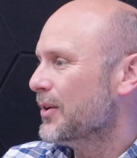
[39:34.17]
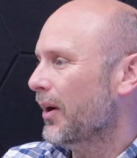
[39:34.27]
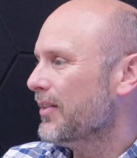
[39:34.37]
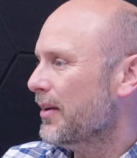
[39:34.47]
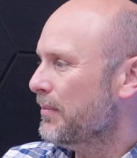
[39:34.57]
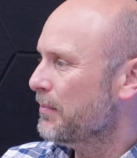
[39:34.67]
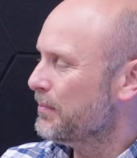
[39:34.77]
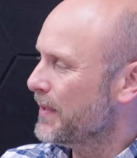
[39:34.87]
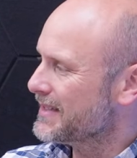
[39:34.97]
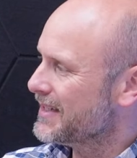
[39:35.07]
So are there
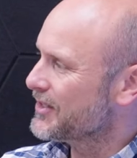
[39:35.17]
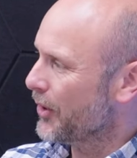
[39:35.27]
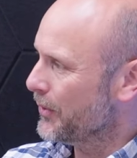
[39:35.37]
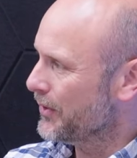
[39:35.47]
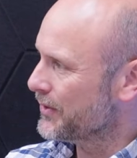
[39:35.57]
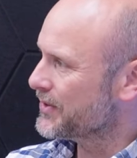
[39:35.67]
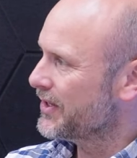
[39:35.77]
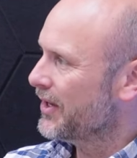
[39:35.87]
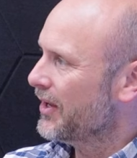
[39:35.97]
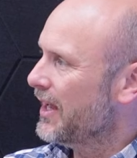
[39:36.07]
business
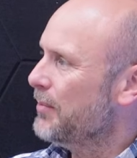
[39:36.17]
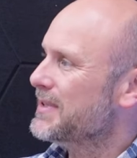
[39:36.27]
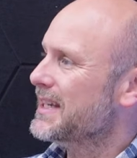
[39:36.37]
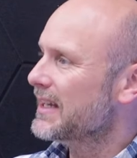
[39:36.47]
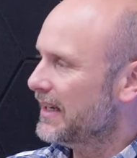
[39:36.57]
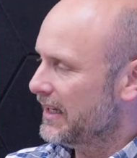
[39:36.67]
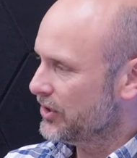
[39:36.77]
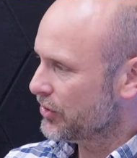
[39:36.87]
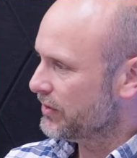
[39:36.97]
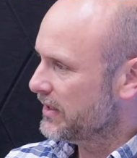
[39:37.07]
owners in particular
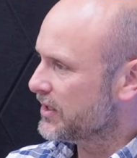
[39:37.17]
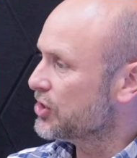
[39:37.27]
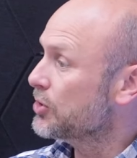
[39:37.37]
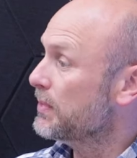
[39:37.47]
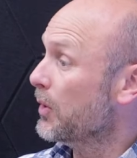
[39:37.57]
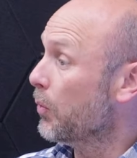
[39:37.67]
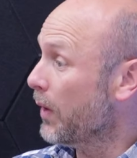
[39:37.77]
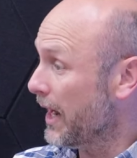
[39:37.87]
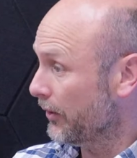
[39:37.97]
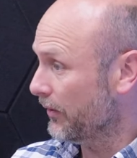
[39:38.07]
industries that should be
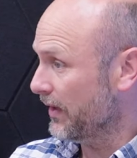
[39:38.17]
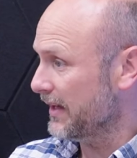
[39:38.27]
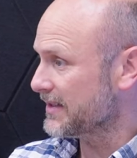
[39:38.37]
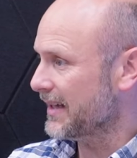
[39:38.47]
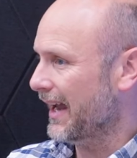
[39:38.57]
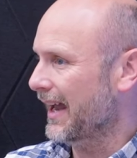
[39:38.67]
aware of this?